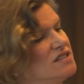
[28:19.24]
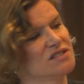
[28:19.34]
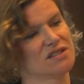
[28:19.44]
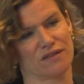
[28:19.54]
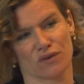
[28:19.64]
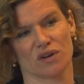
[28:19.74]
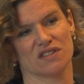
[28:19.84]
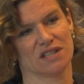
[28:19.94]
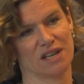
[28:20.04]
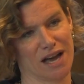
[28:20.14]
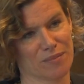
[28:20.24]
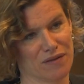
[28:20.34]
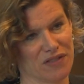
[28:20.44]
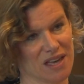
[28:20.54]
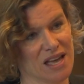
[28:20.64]
this is, of course, the time
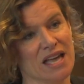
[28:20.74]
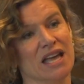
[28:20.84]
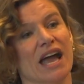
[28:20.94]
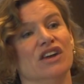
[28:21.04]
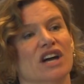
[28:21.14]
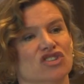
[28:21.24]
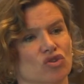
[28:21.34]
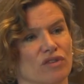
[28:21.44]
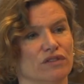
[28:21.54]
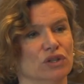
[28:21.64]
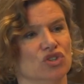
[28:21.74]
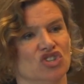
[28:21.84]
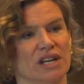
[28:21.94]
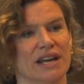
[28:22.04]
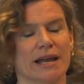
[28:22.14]
of the Industrial
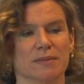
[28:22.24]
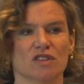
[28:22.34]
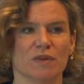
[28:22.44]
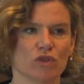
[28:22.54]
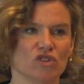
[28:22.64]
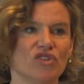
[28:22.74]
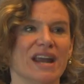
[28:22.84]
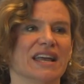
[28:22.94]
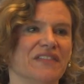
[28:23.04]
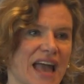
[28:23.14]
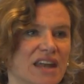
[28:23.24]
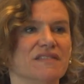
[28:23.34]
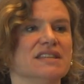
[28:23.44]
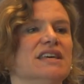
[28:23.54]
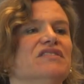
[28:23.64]
Revolution. Adam Smith was writing at the end of
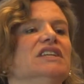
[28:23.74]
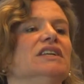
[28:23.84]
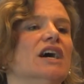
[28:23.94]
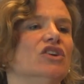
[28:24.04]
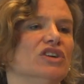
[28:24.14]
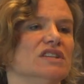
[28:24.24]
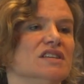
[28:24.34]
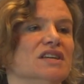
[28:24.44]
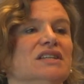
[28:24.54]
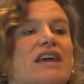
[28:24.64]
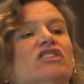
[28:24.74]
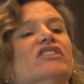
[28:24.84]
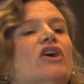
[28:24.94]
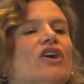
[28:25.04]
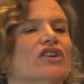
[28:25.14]
the 1700s, David
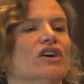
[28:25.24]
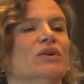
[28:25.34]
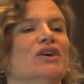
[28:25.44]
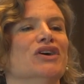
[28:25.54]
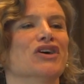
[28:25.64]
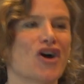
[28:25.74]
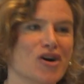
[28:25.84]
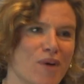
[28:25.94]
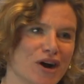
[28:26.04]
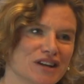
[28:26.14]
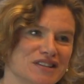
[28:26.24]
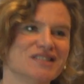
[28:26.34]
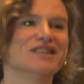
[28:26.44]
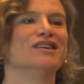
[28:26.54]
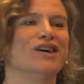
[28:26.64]
Ricardo, Karl Marx,
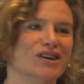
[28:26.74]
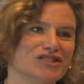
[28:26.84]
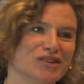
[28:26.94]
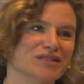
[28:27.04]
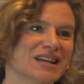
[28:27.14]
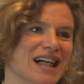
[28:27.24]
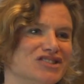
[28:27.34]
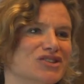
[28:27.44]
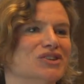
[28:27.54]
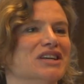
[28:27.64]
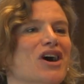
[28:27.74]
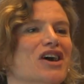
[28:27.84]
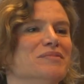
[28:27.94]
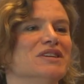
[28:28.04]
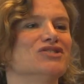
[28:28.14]
also the classical
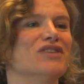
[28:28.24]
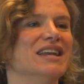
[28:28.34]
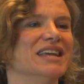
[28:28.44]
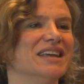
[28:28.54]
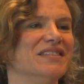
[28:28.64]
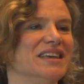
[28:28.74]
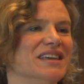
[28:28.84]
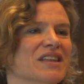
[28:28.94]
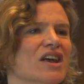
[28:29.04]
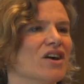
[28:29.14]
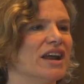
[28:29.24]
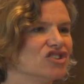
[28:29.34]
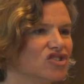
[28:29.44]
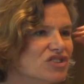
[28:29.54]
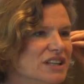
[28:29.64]
economists writing in the... God, I
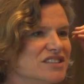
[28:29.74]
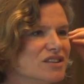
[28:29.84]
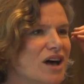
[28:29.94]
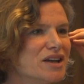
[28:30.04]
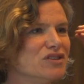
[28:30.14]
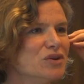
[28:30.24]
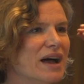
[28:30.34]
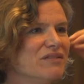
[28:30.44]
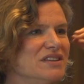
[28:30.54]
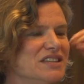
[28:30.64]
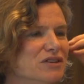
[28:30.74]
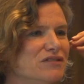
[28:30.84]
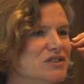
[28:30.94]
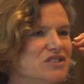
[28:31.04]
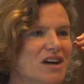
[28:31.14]
just realized a lot of you have these
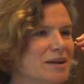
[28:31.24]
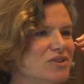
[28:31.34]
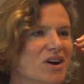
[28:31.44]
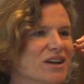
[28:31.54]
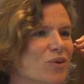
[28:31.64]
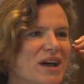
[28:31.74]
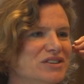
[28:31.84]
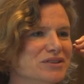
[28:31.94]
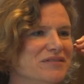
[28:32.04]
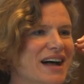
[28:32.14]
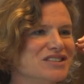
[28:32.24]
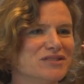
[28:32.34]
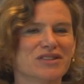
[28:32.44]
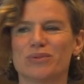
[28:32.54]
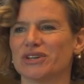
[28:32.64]
earphones on. I'm talking way too fast
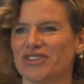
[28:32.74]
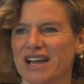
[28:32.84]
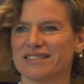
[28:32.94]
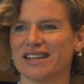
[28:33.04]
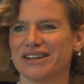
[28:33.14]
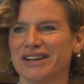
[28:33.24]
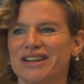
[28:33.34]
for the poor translator,